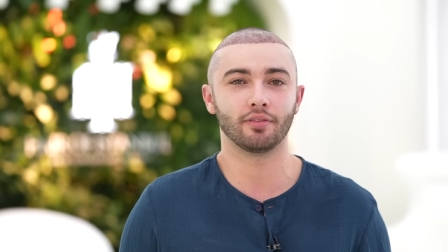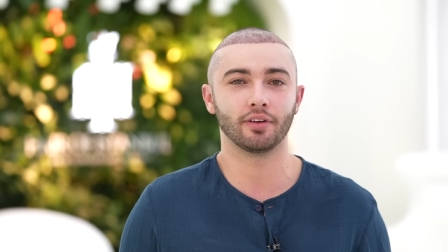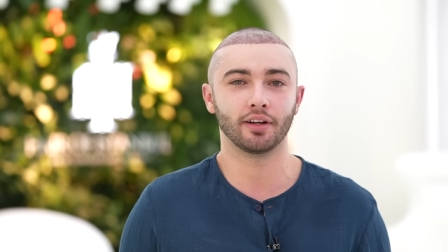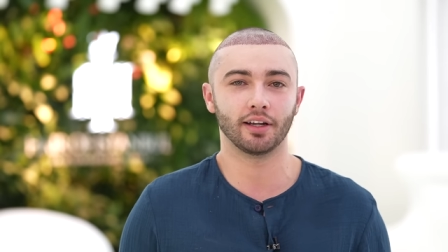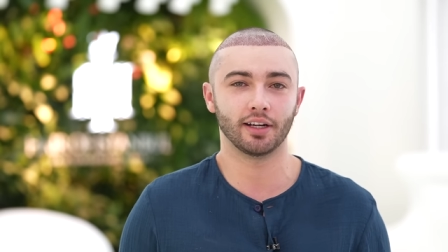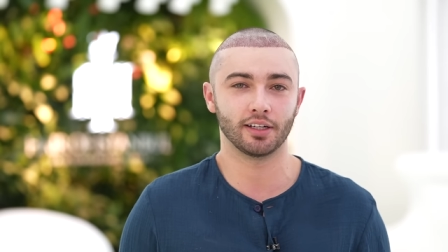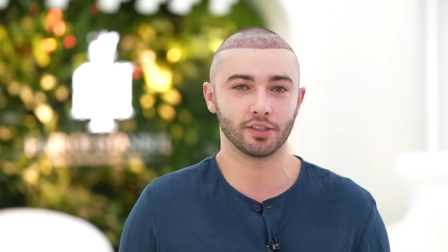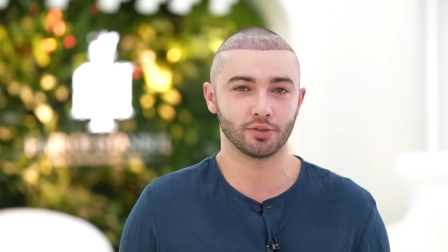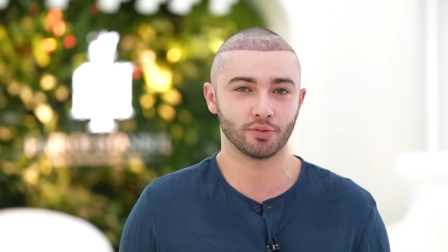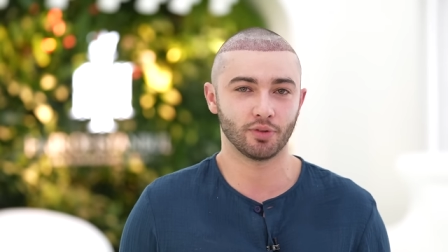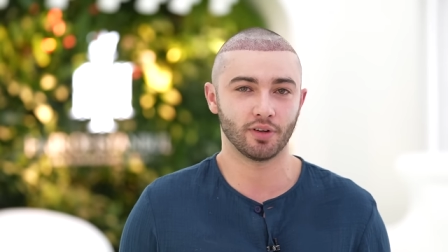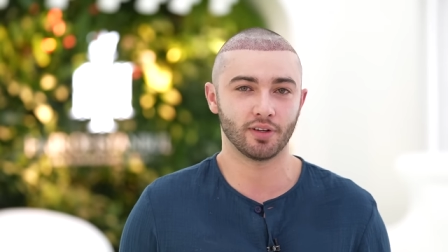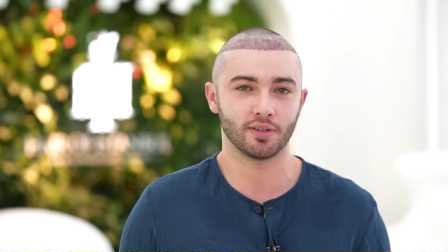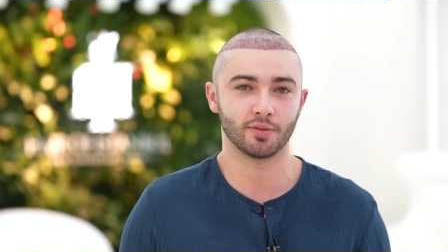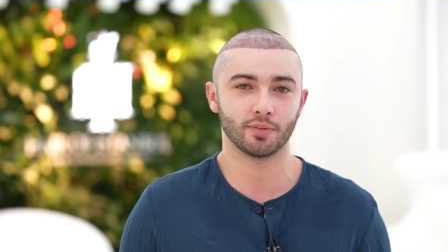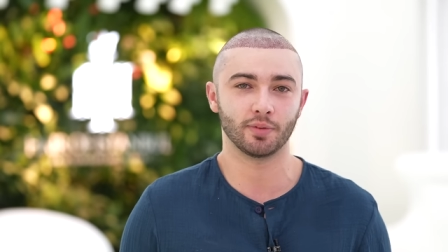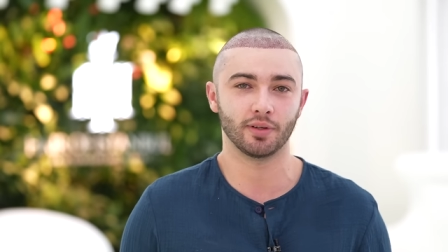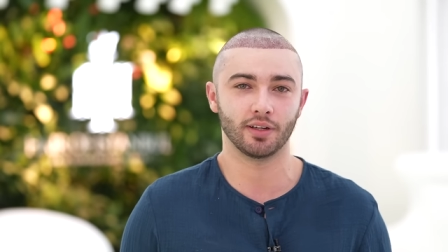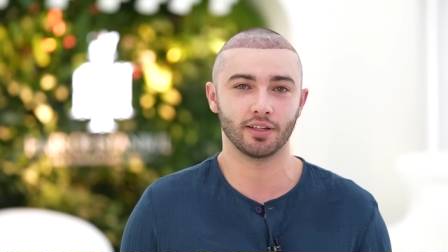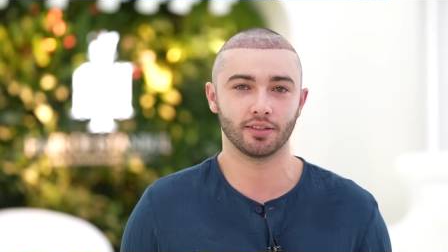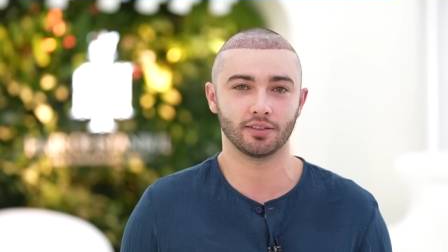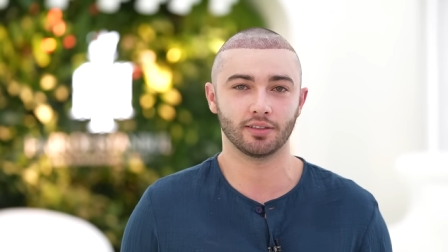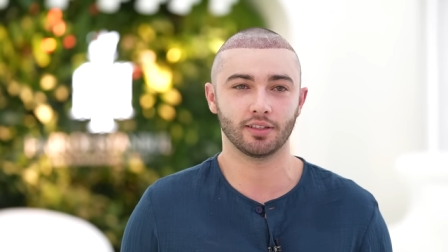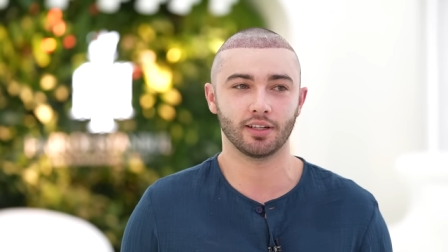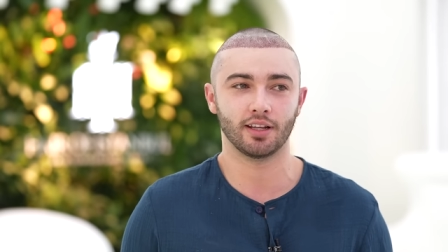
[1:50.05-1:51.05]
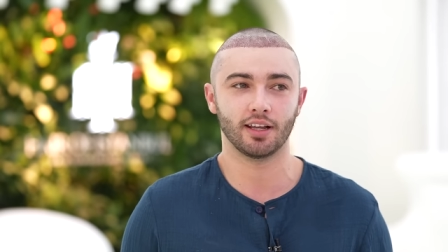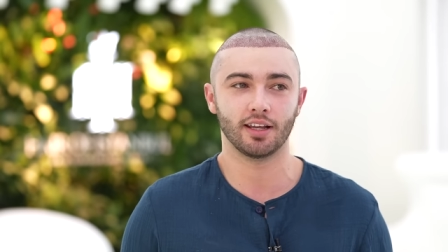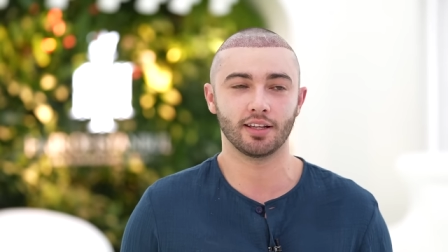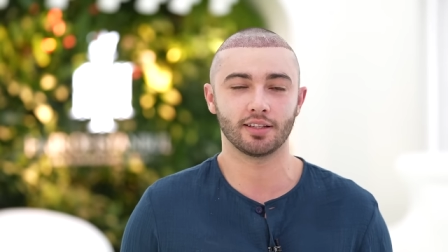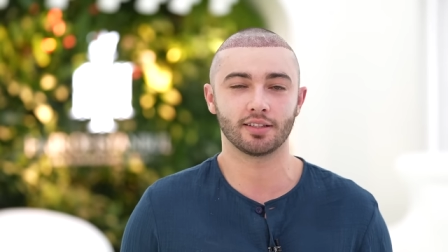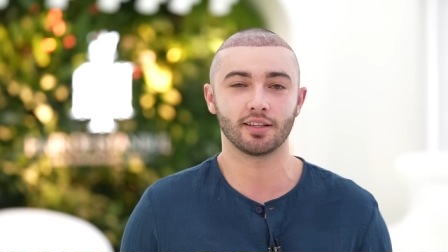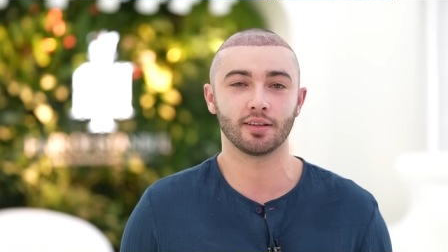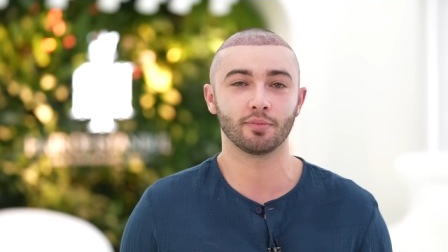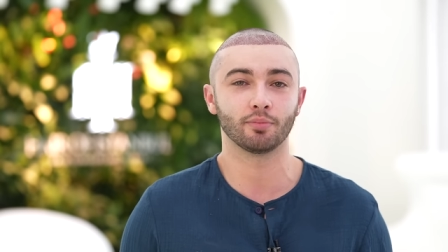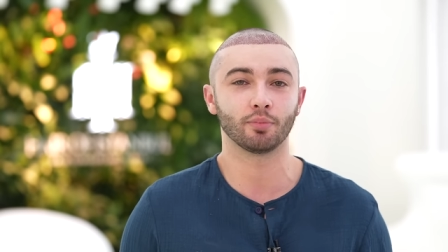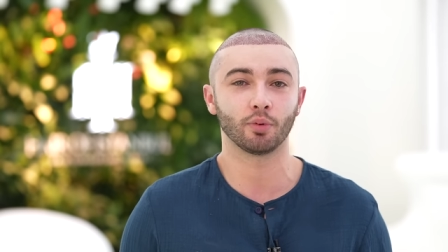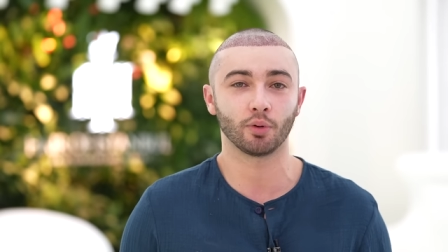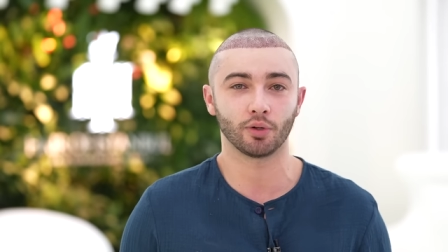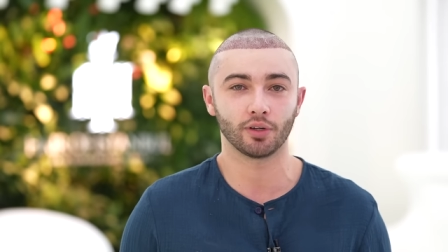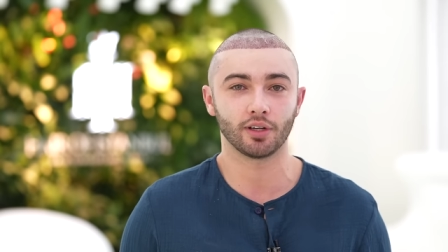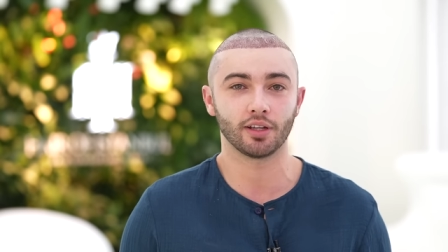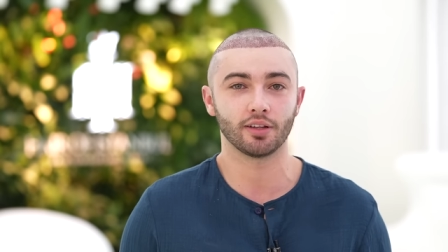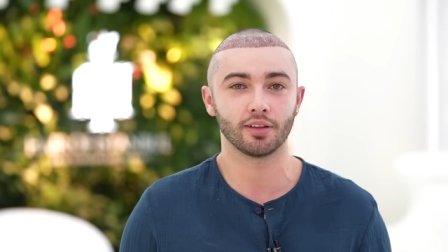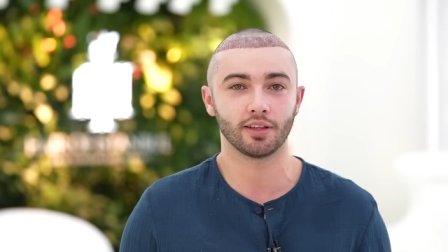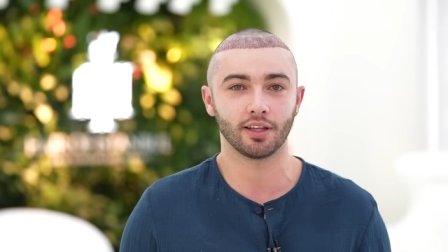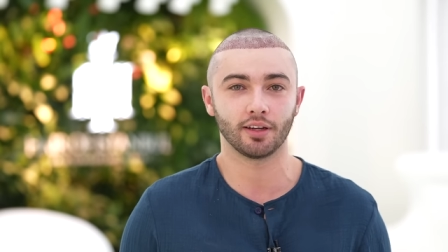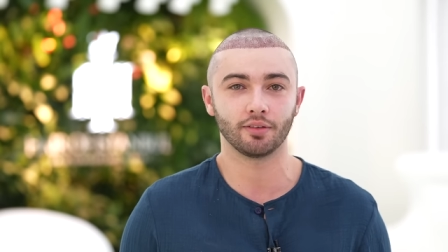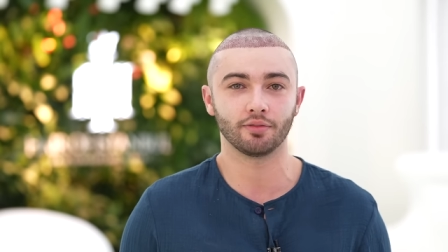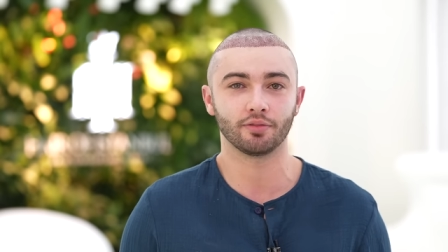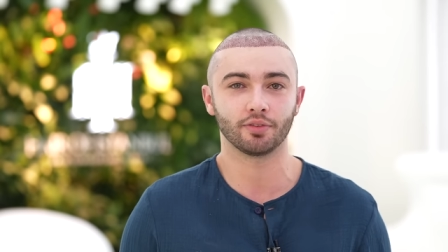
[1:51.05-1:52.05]
a hair transplant is an
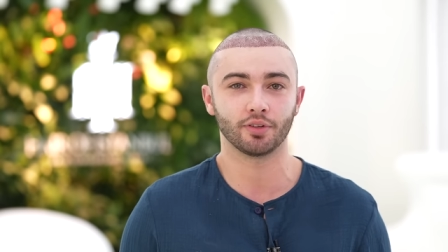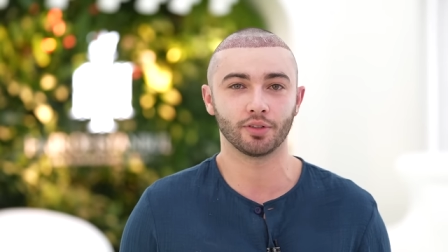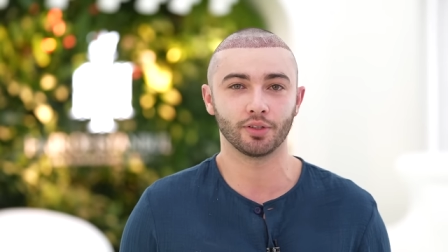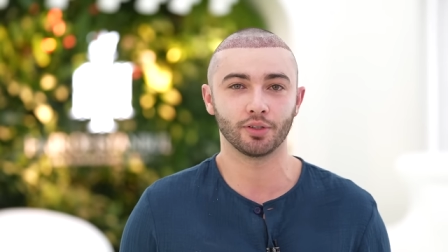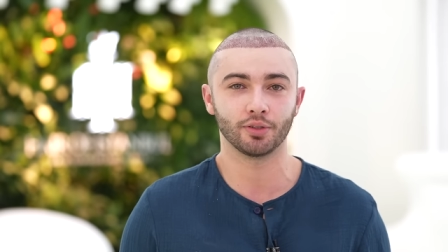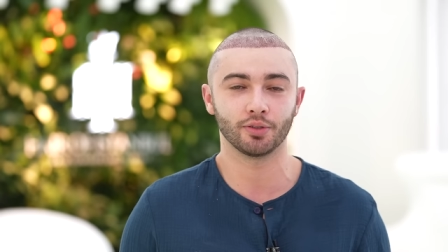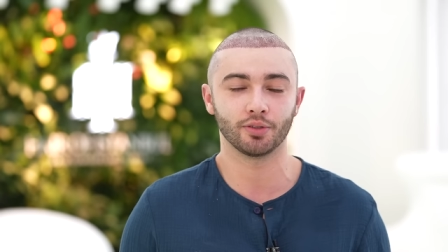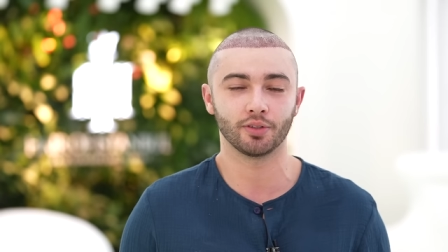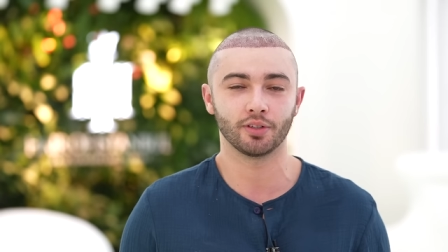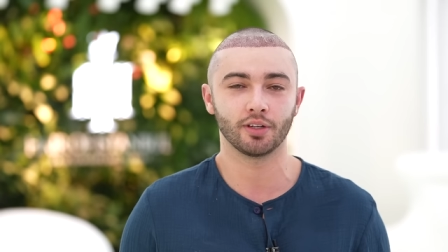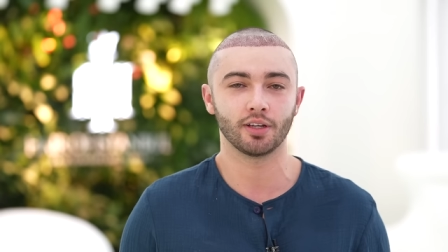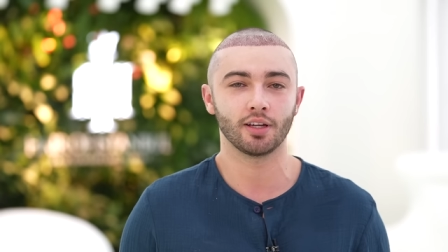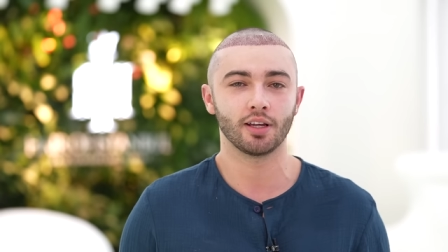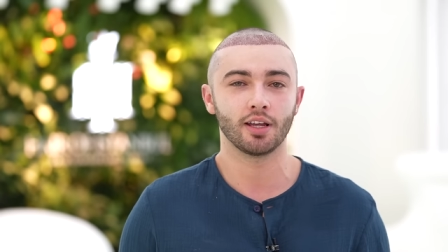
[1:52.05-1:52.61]
important thing for you.